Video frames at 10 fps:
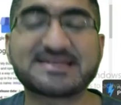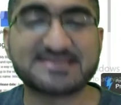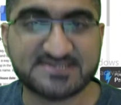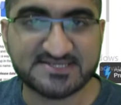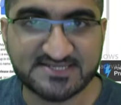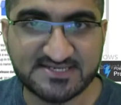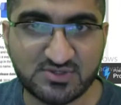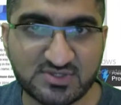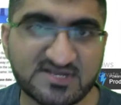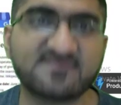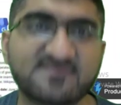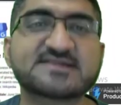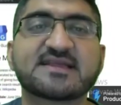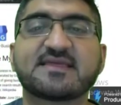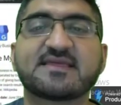get interested in your
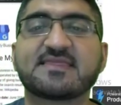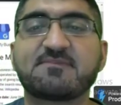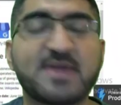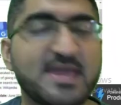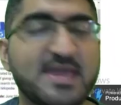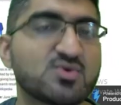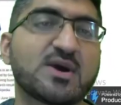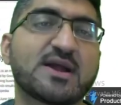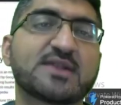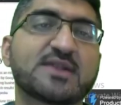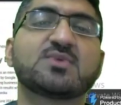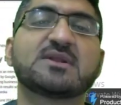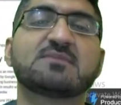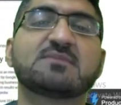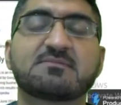service, and then they pay you, and you
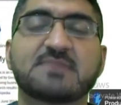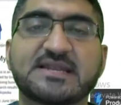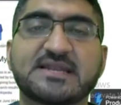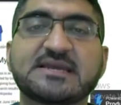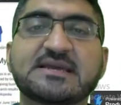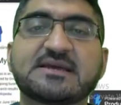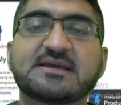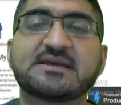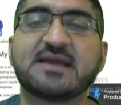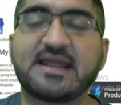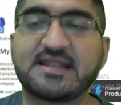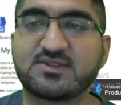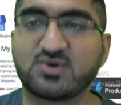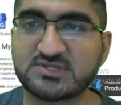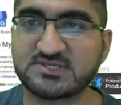will make money
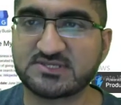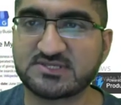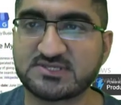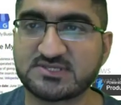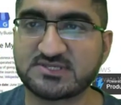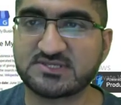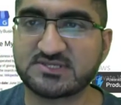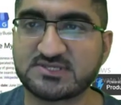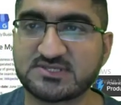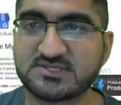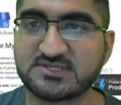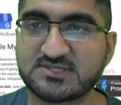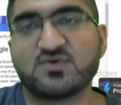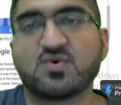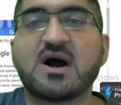in those
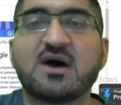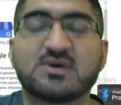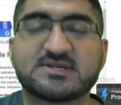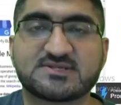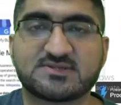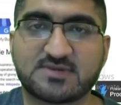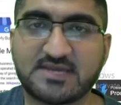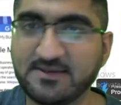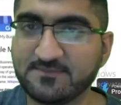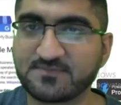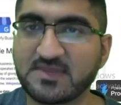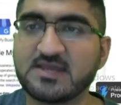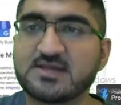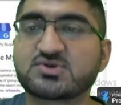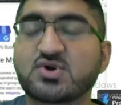few hours. Okay,
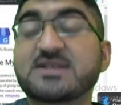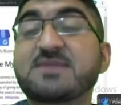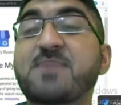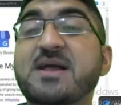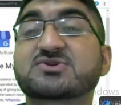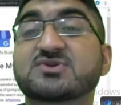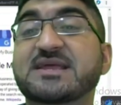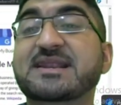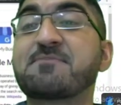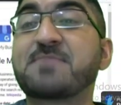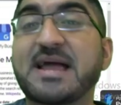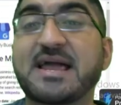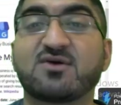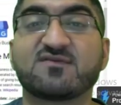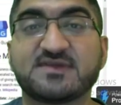so it depends on the
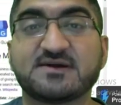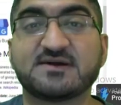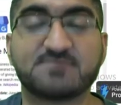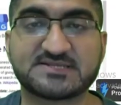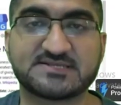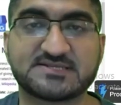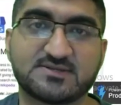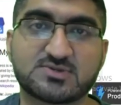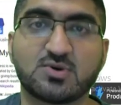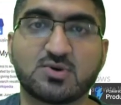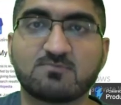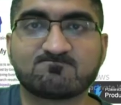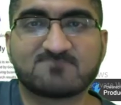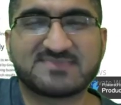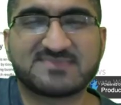reply of the person. So
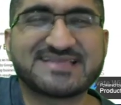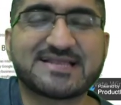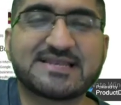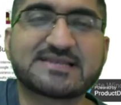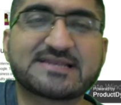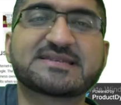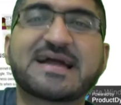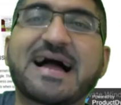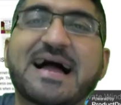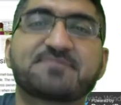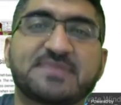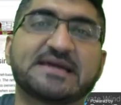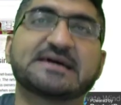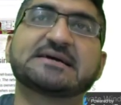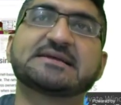there is a little bit hype
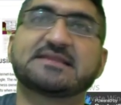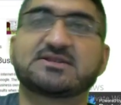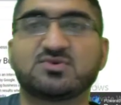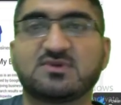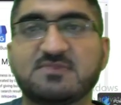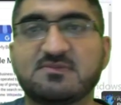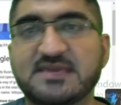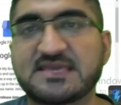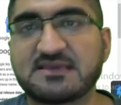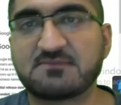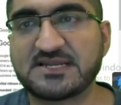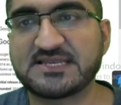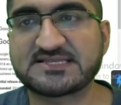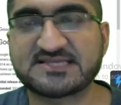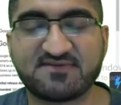there that you will be making
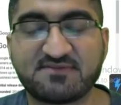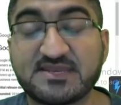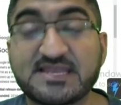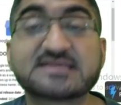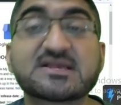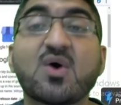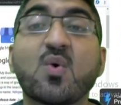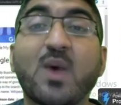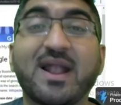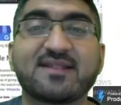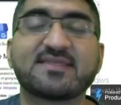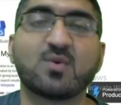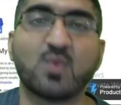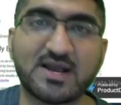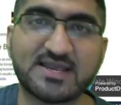money in 7 minutes. Well,
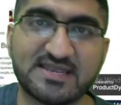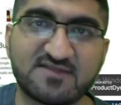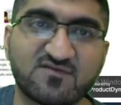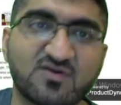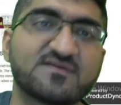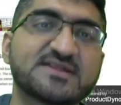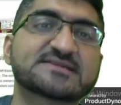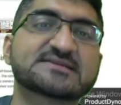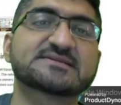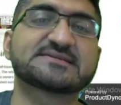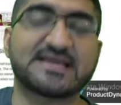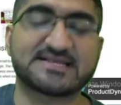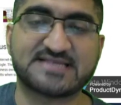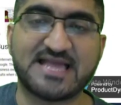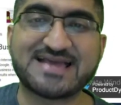the work involved is
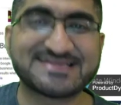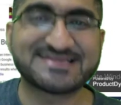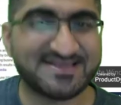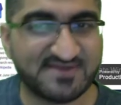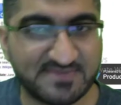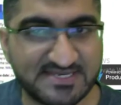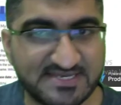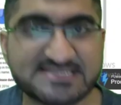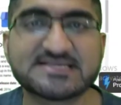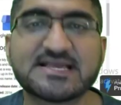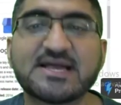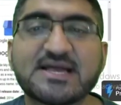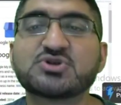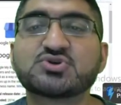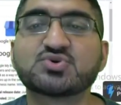takes 7 minutes
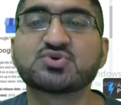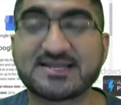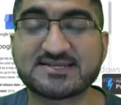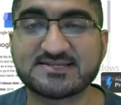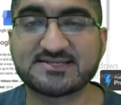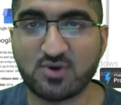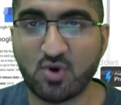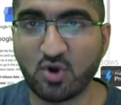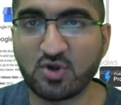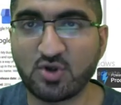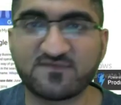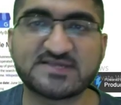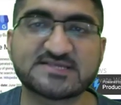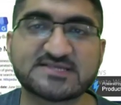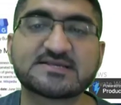to get hold of
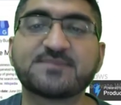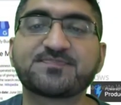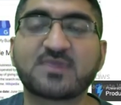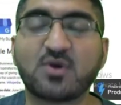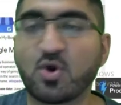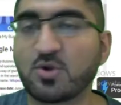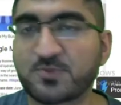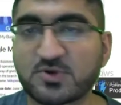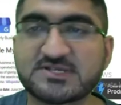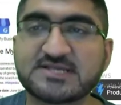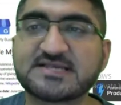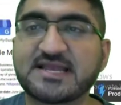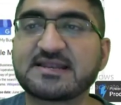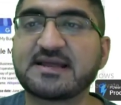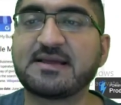this whole process
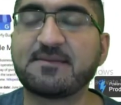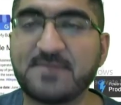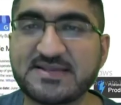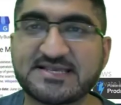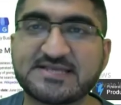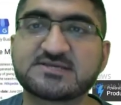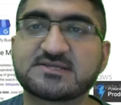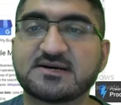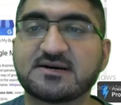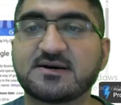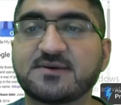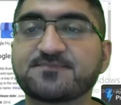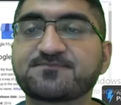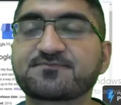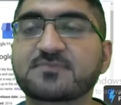and message the
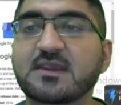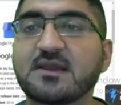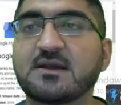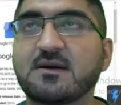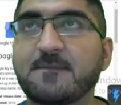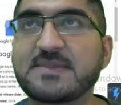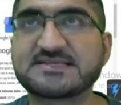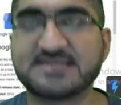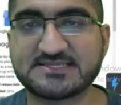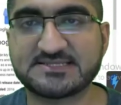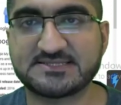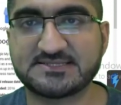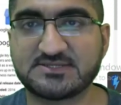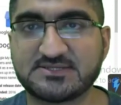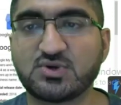
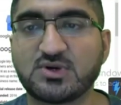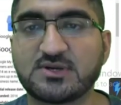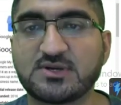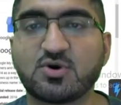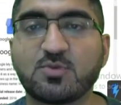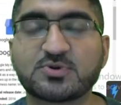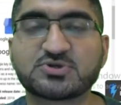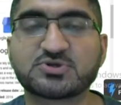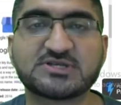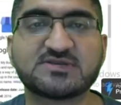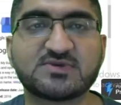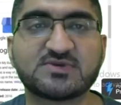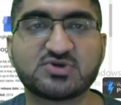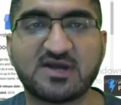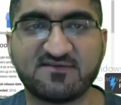business your opportunity
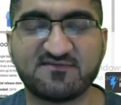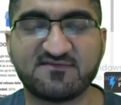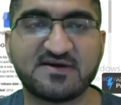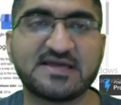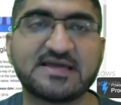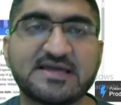which you have.